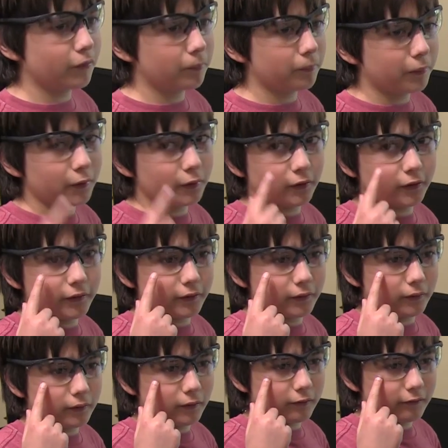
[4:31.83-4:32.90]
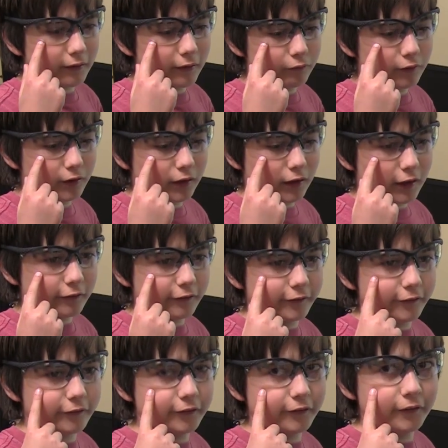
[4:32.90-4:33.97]
to put on the safety
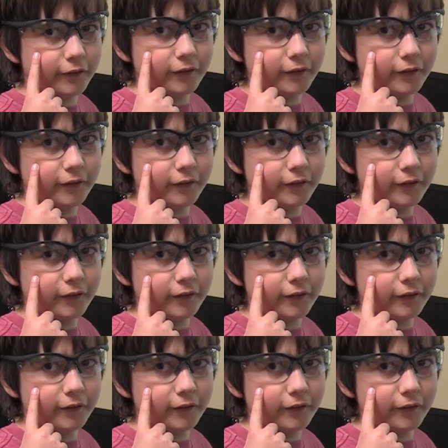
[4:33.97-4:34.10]
glasses.